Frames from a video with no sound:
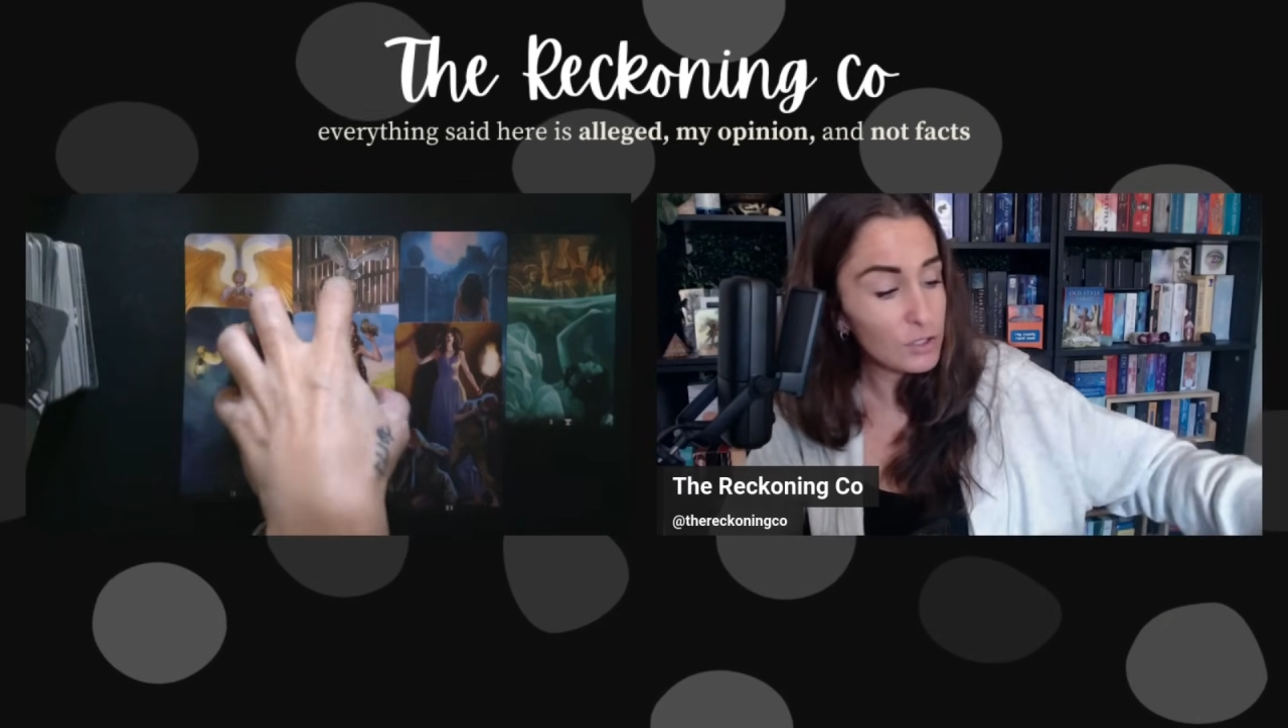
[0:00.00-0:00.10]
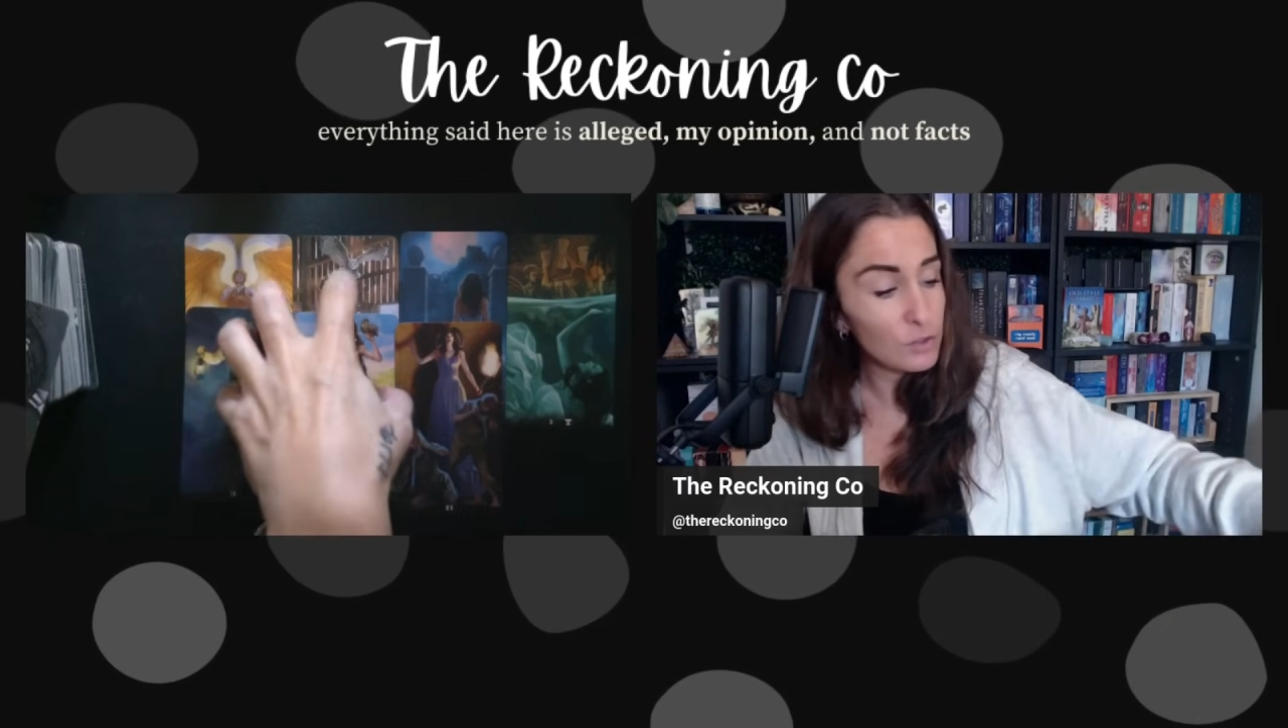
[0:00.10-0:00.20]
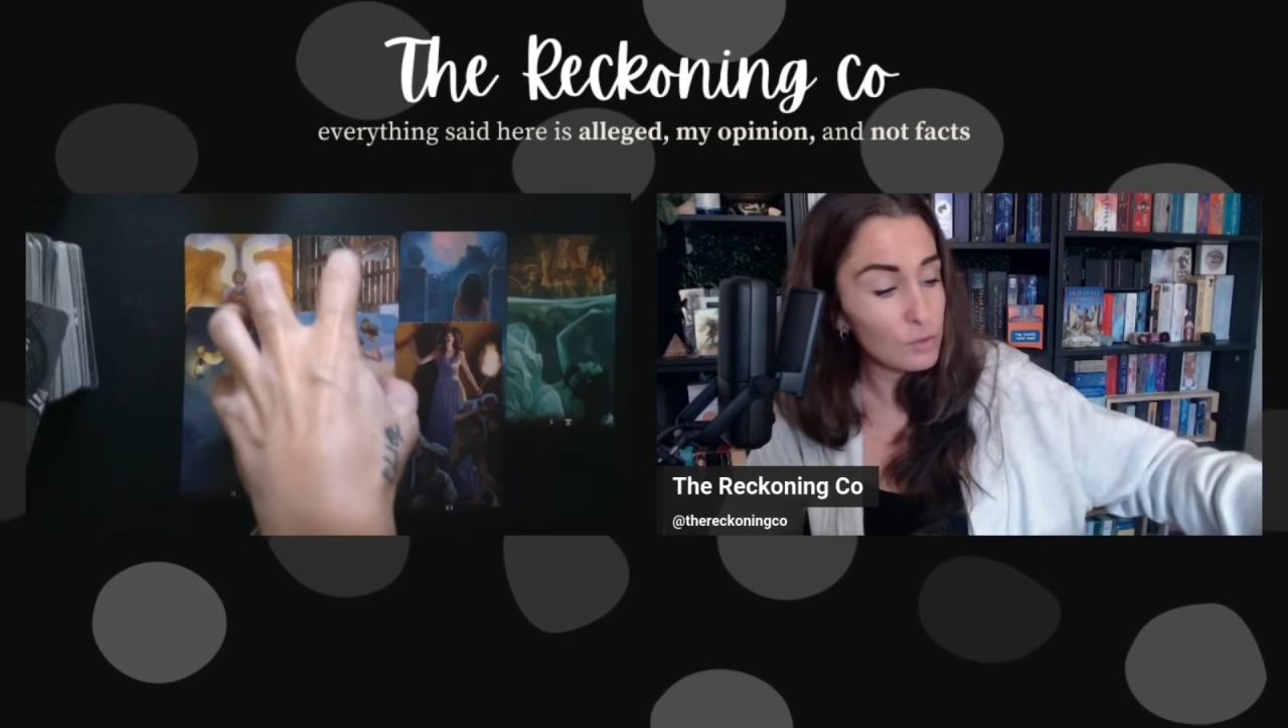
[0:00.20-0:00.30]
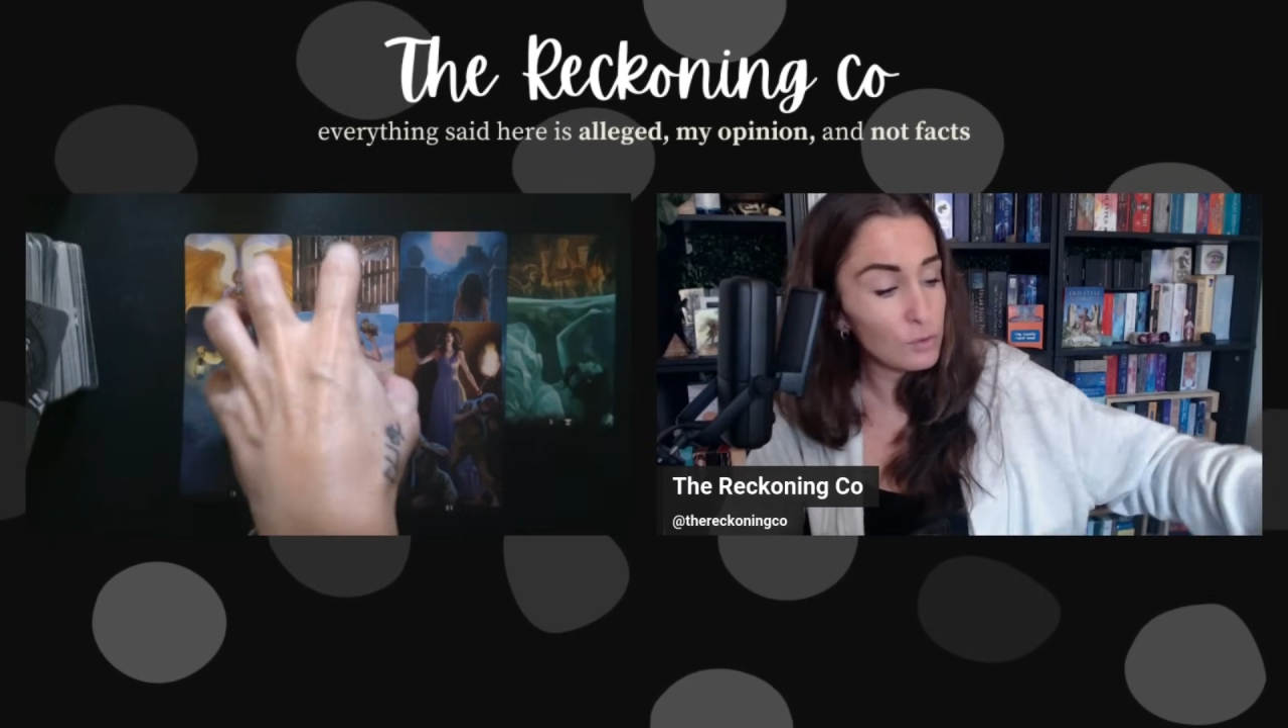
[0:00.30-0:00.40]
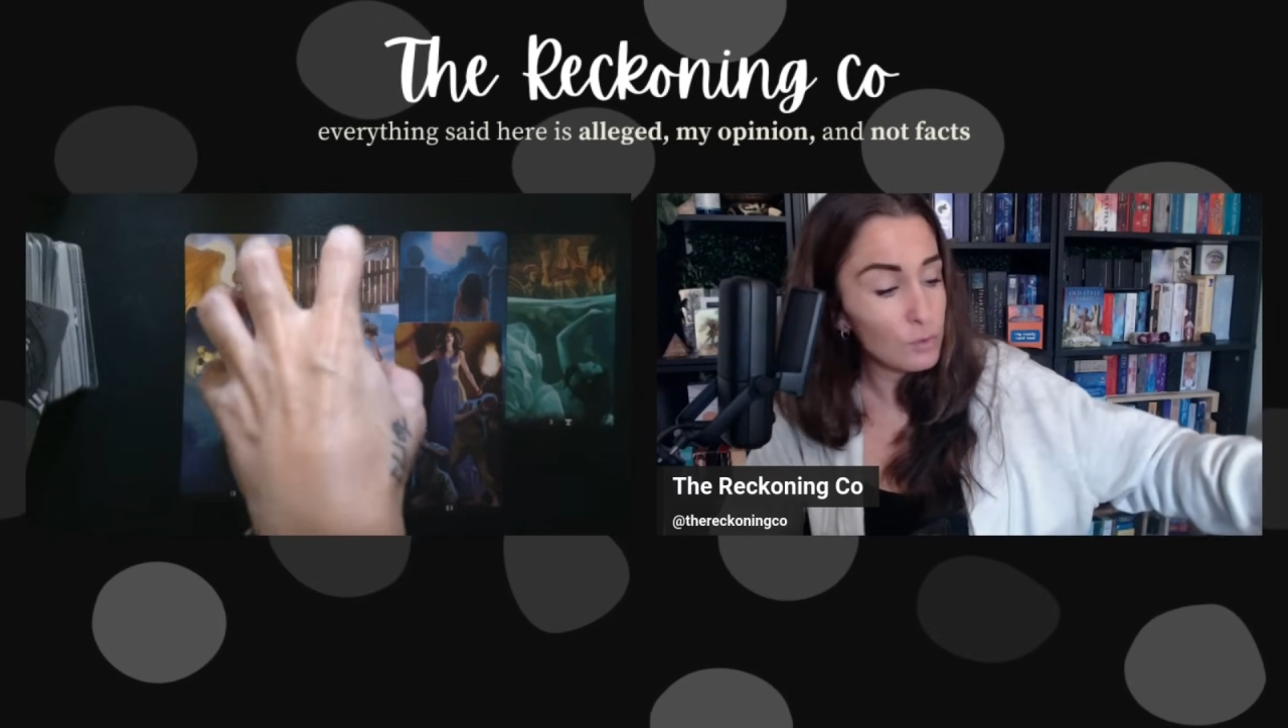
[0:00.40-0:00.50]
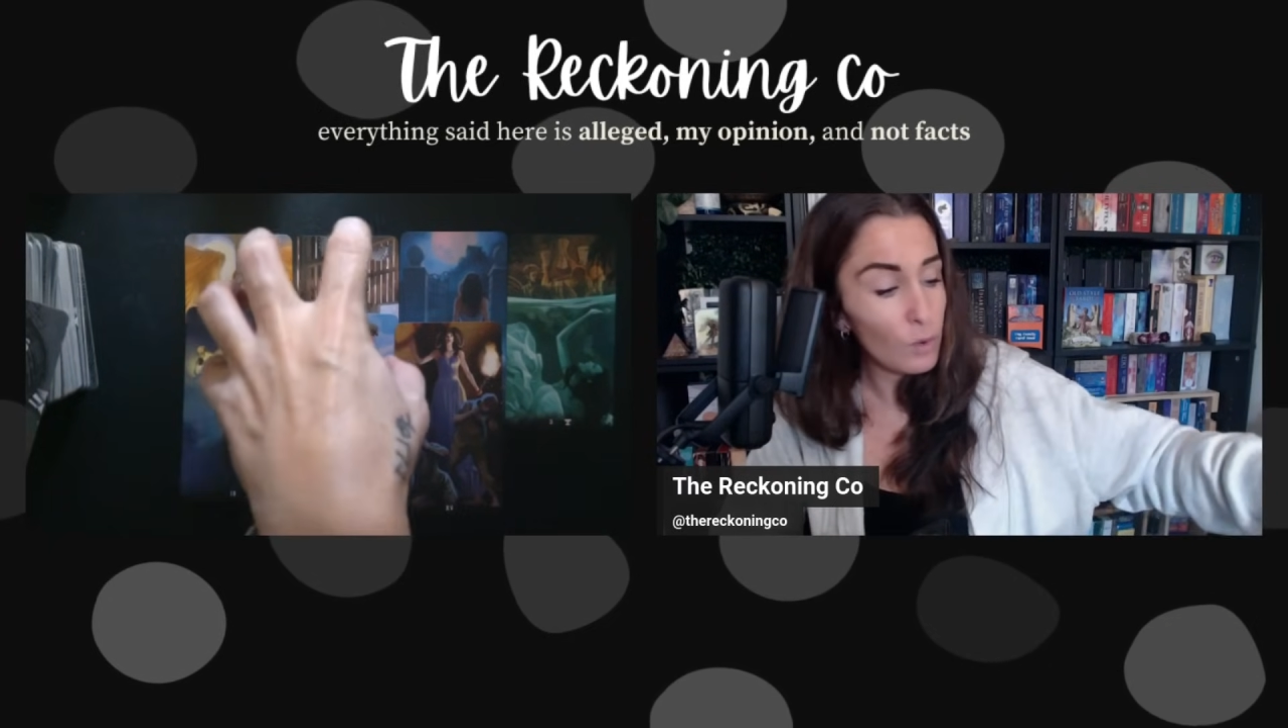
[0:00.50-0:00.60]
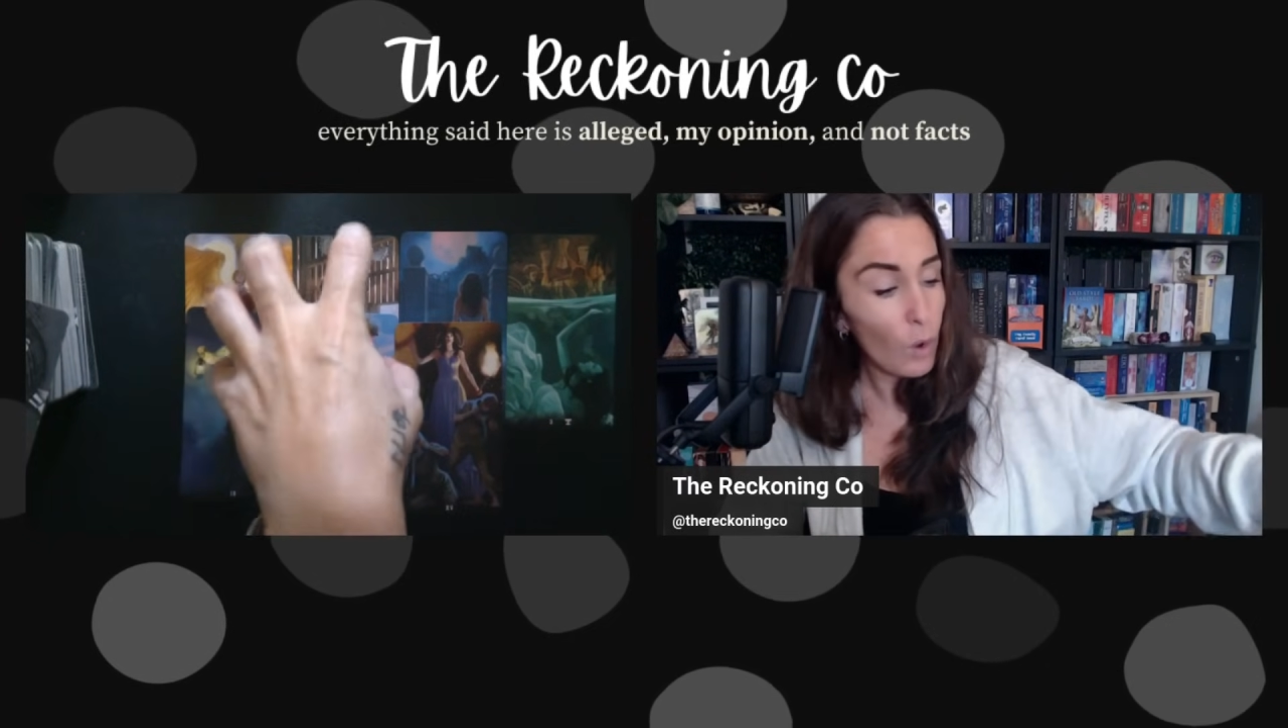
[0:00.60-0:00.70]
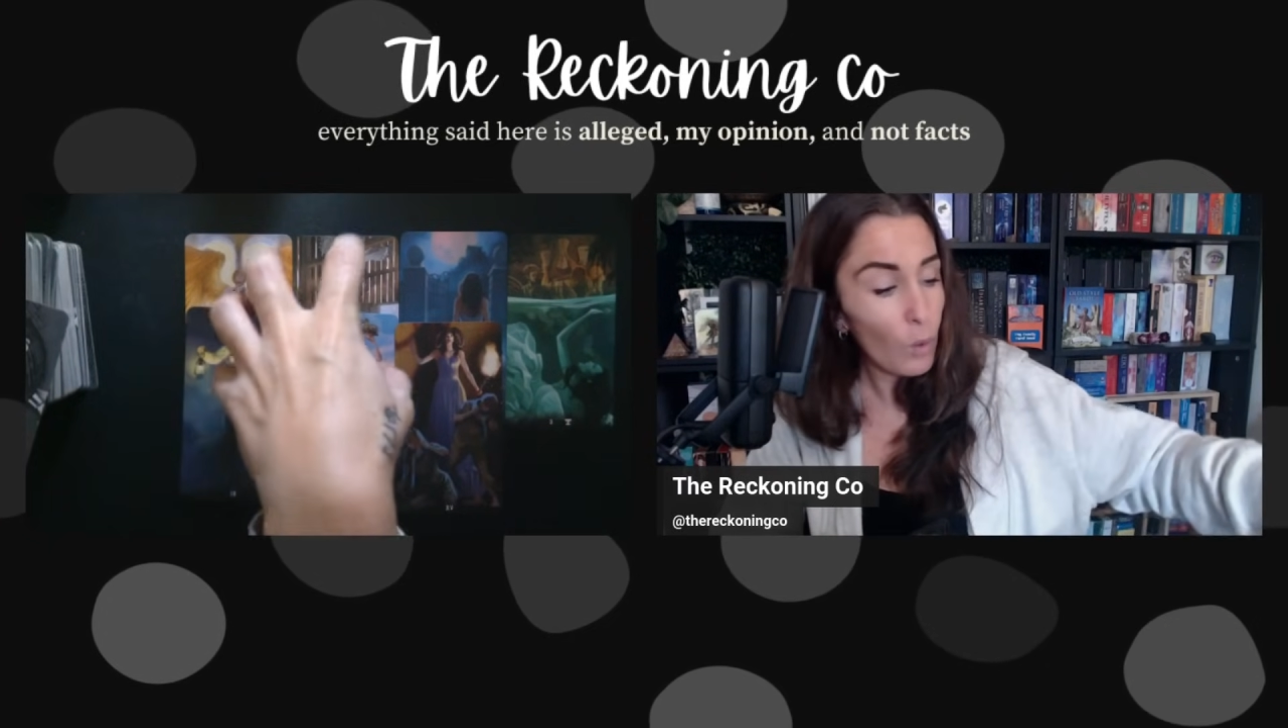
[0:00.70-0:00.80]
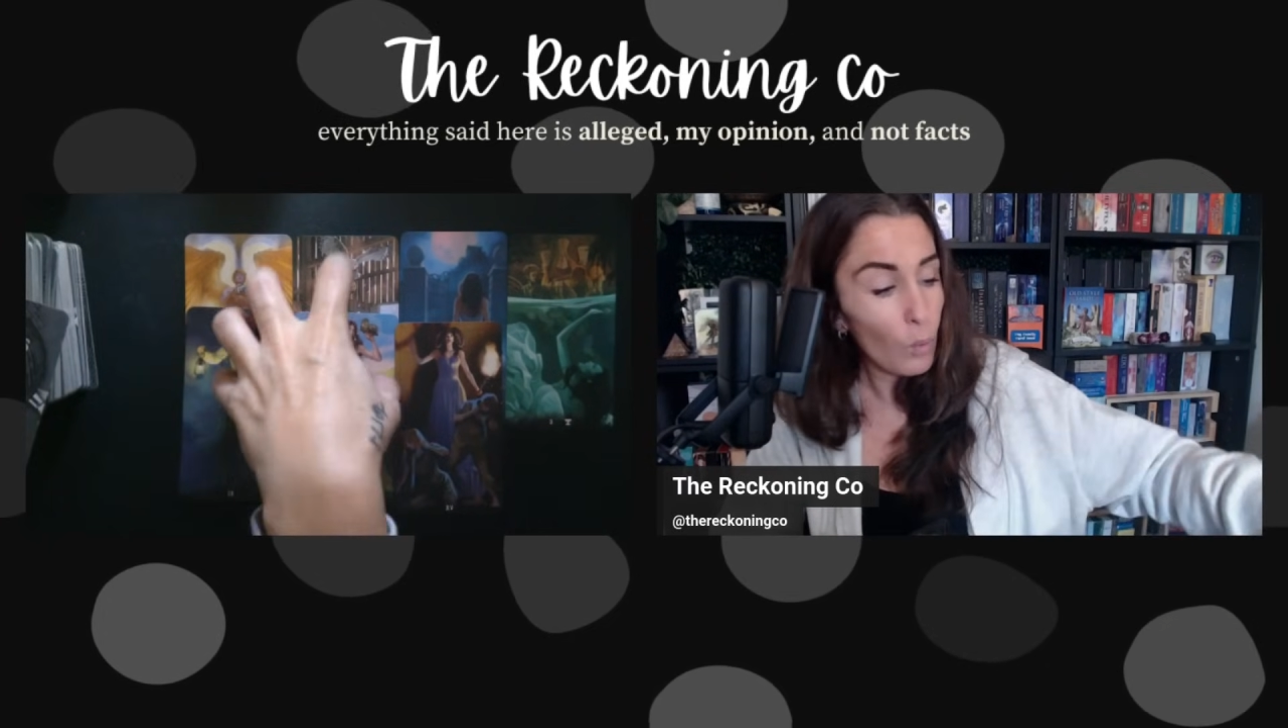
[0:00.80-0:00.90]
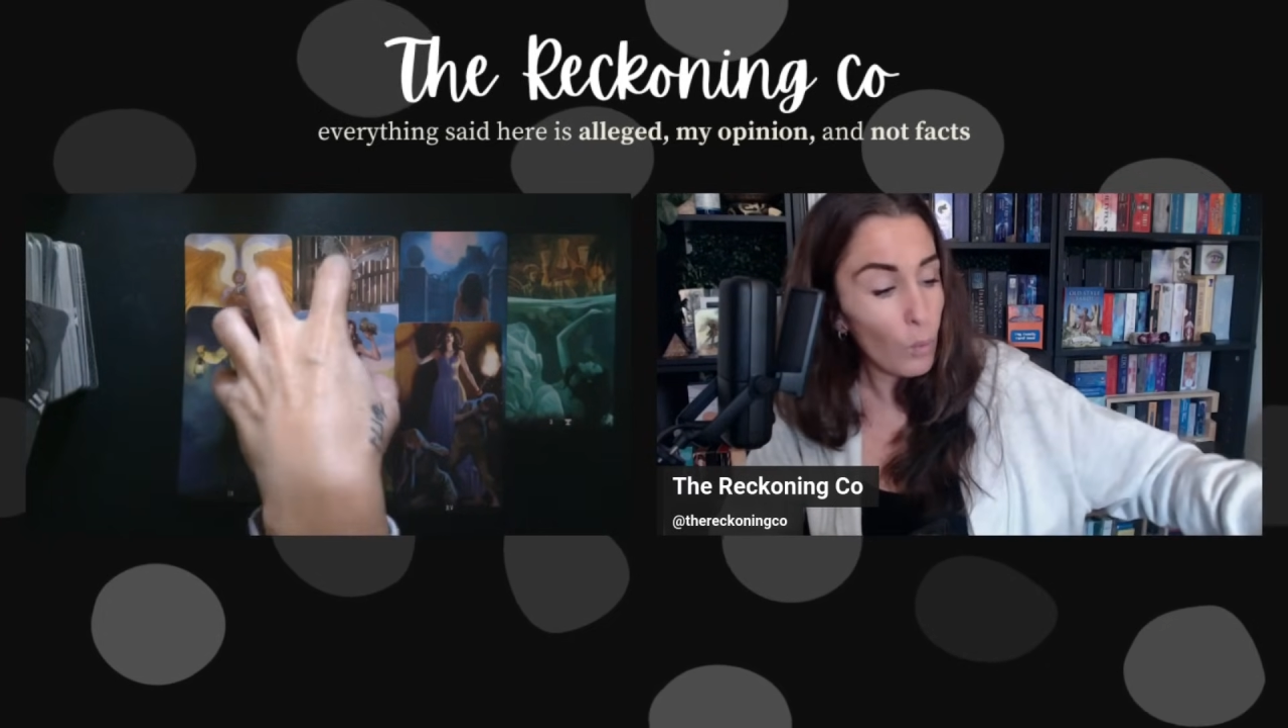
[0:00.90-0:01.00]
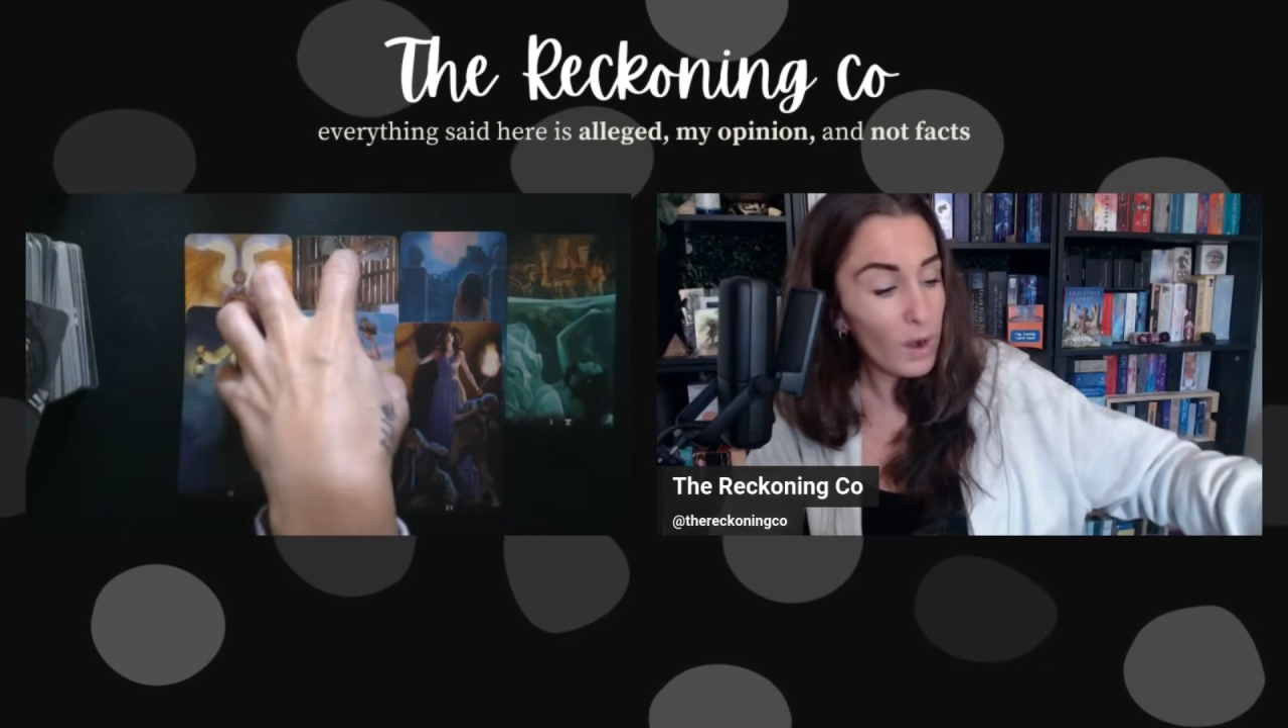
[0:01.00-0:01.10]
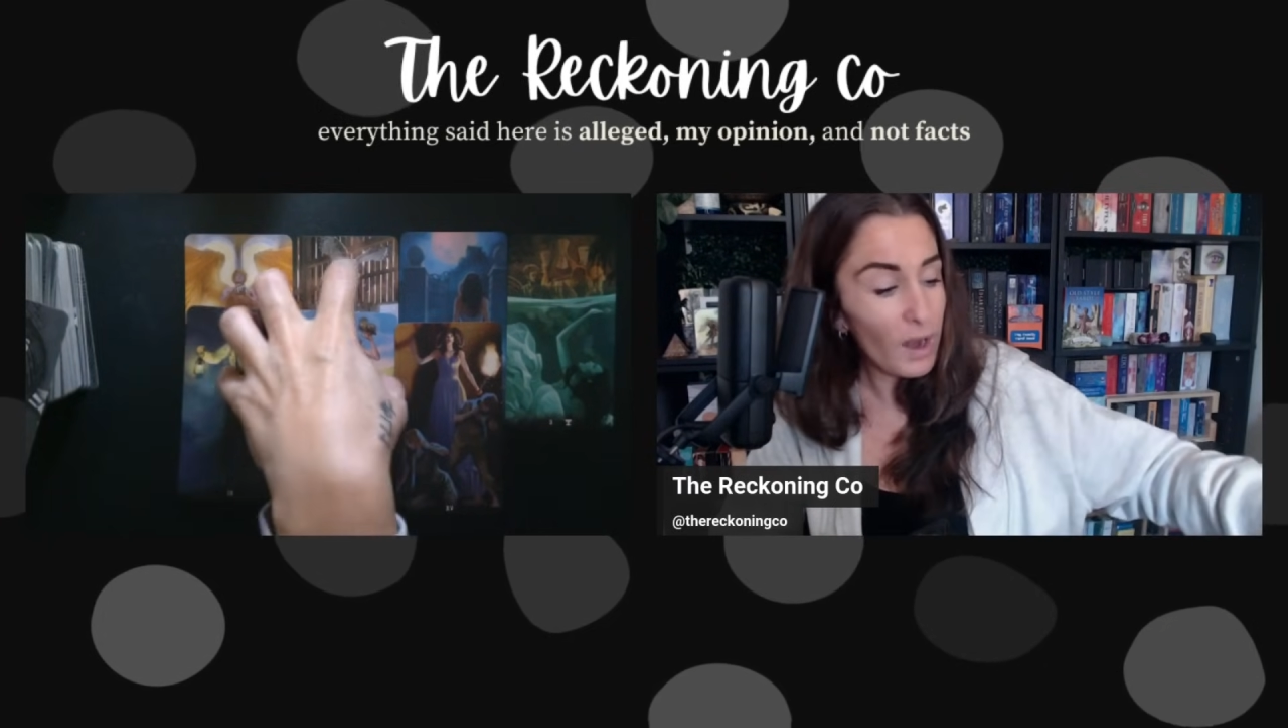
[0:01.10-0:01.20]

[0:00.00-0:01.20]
you what